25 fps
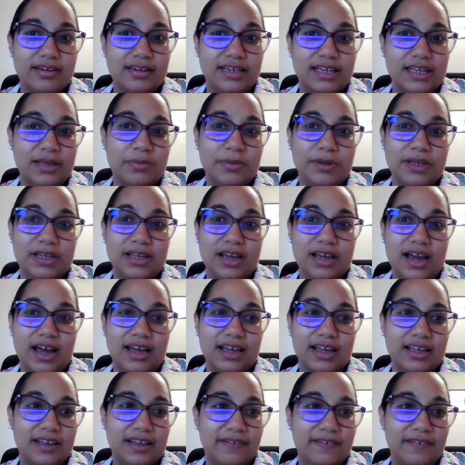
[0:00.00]

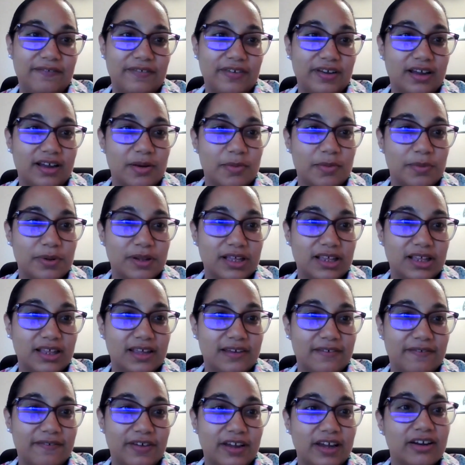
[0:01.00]
DBIE
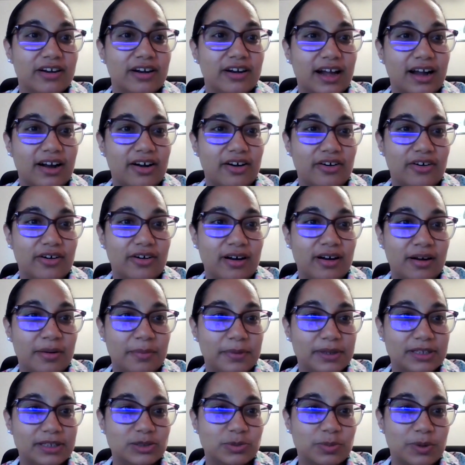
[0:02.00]
completely figured out,
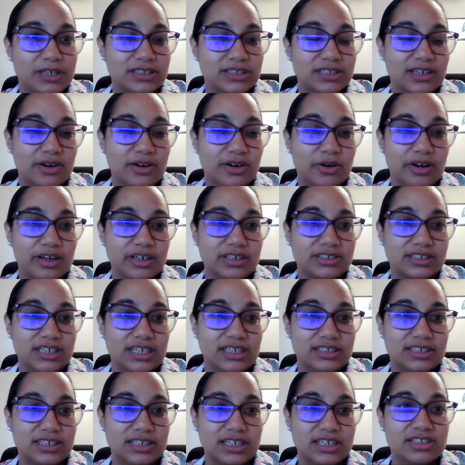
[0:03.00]
especially an
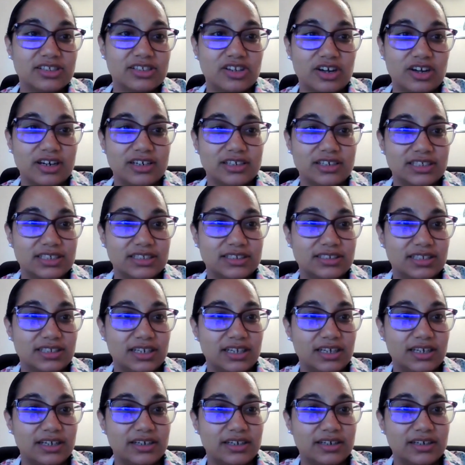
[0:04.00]
organization as large as
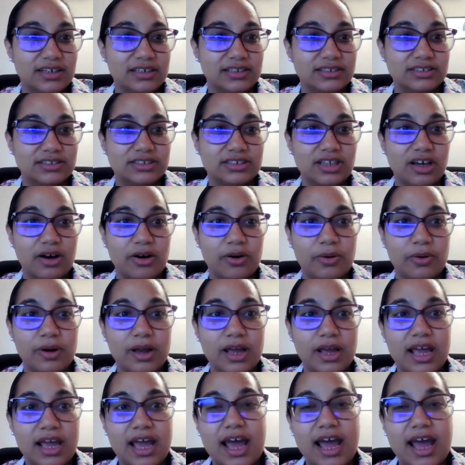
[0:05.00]
City Year. And
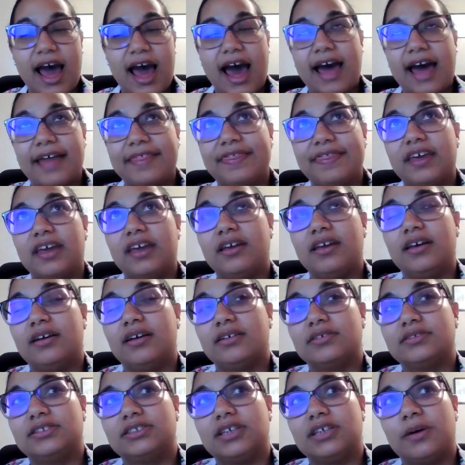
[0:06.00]
so I
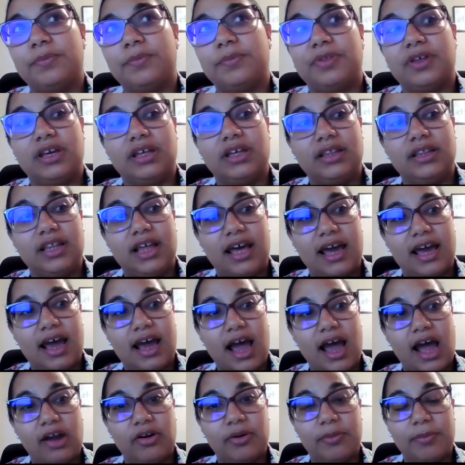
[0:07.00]
think something that
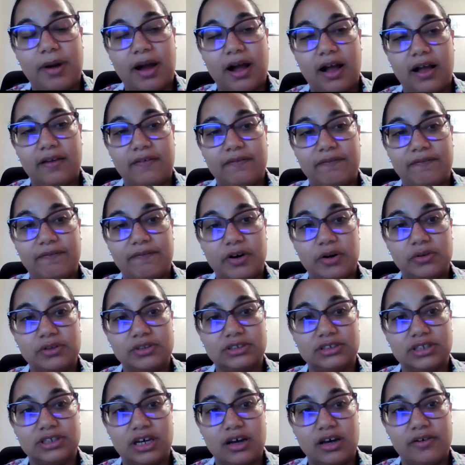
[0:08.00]
I remind
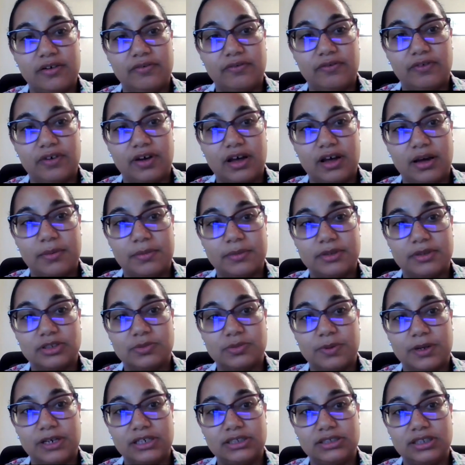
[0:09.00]
folks of,
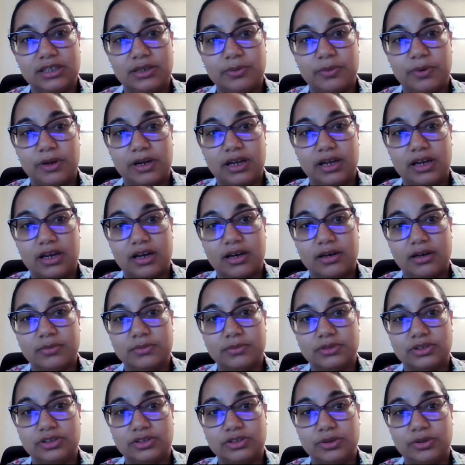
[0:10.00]
especially when it
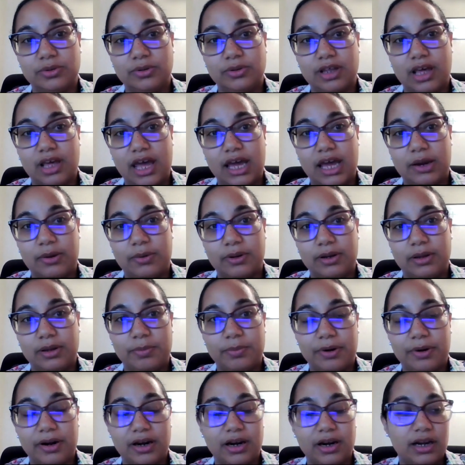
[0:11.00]
comes to the equity
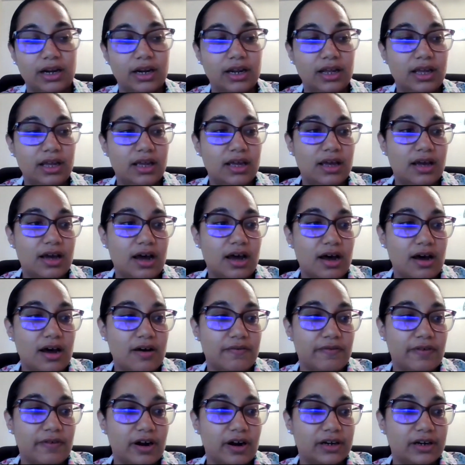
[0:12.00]
part
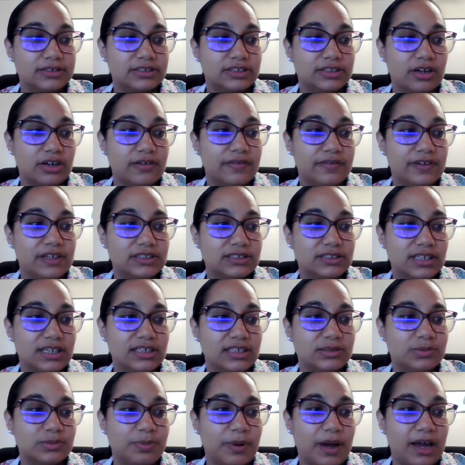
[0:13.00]
of our service,
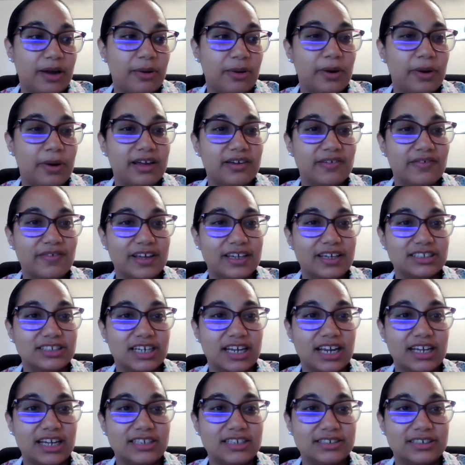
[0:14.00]
it is by way of
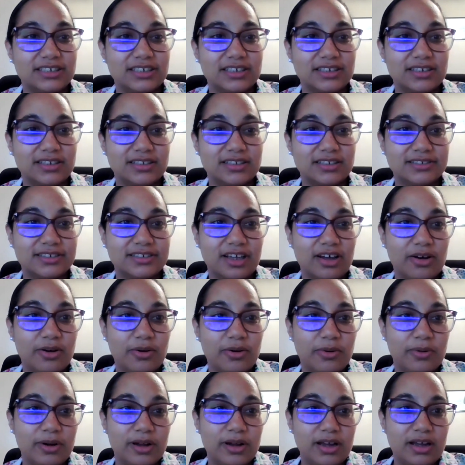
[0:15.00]
education. And
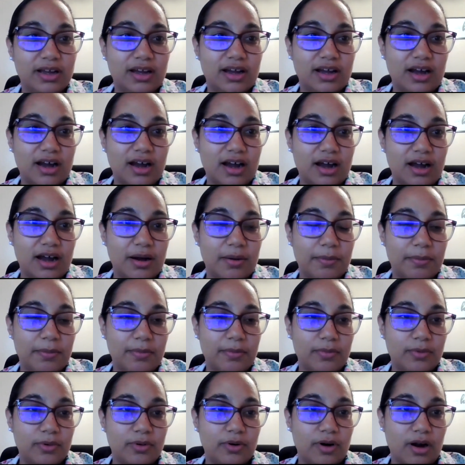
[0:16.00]
so
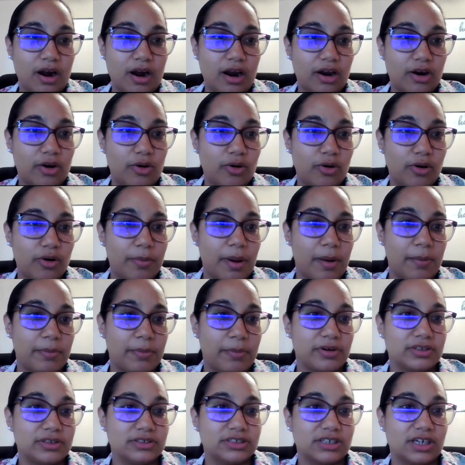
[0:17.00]
our core
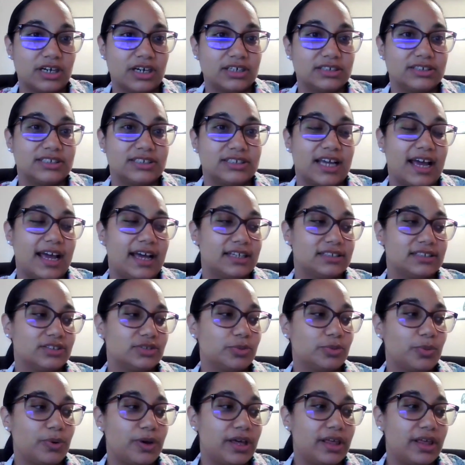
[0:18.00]
members are
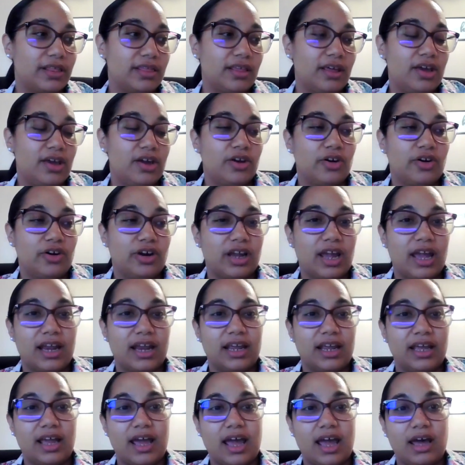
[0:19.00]
tasked with
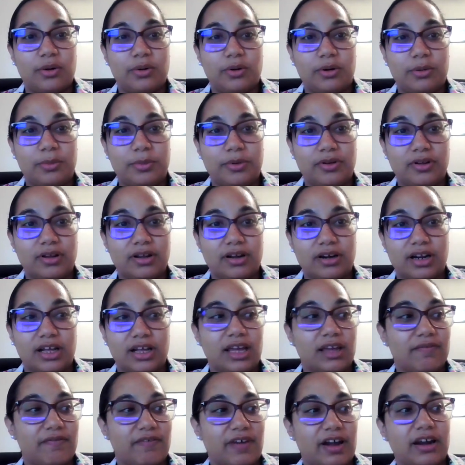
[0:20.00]
creating equitable
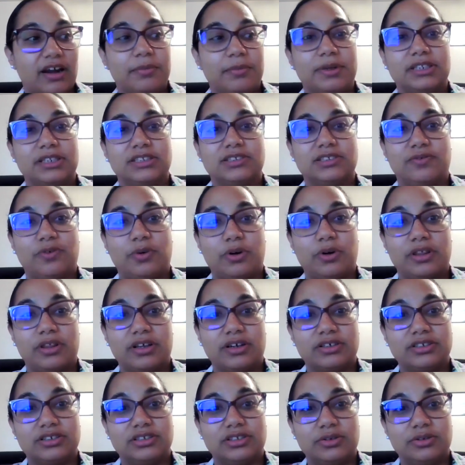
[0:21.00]
learning environments for
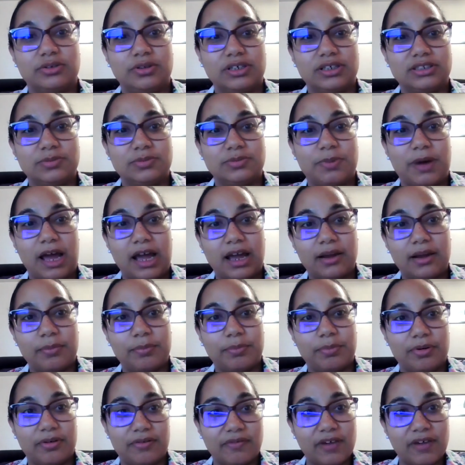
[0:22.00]
their students by
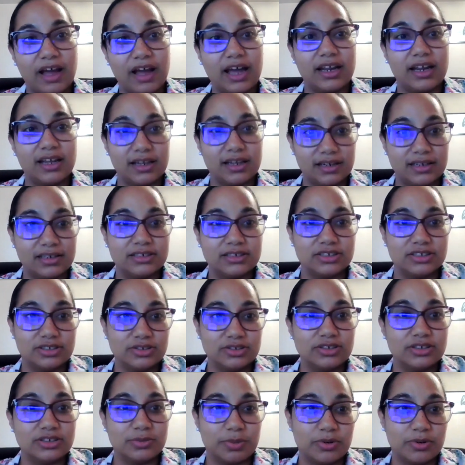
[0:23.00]
providing
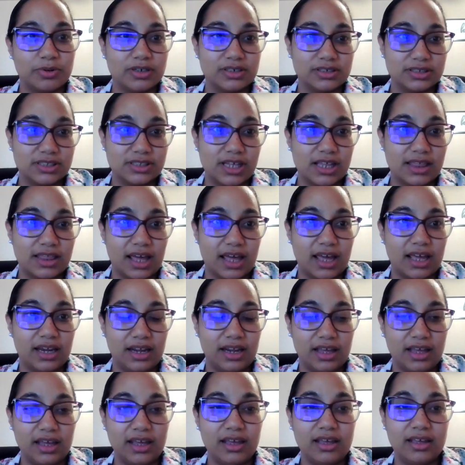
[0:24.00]
additional supports that they
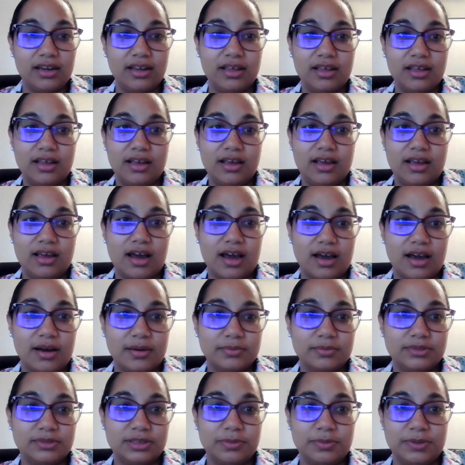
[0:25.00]
need
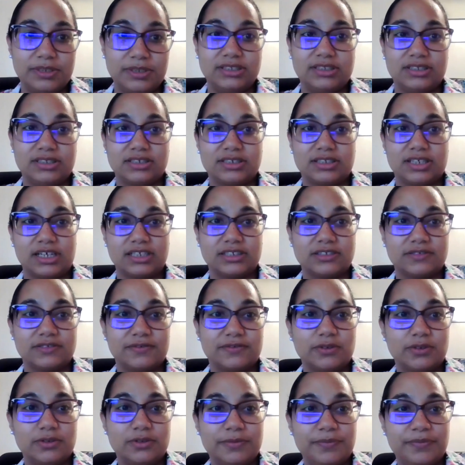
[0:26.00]
to be
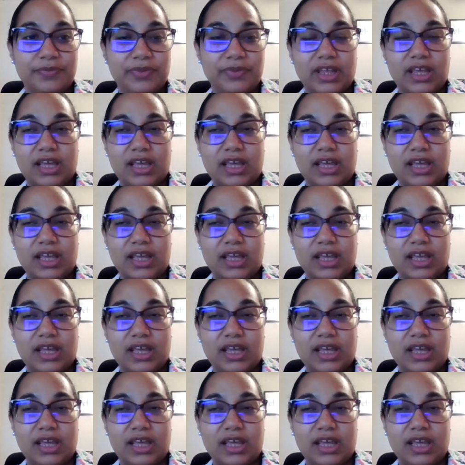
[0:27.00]
successful.